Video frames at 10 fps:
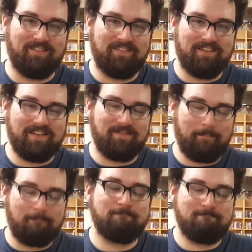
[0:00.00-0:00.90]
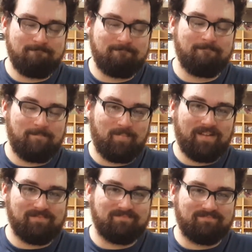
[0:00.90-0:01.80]
Okay. Sure. All
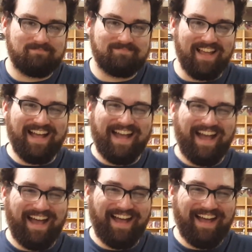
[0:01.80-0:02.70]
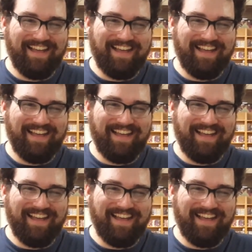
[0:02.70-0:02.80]
right. Well, there you guys have.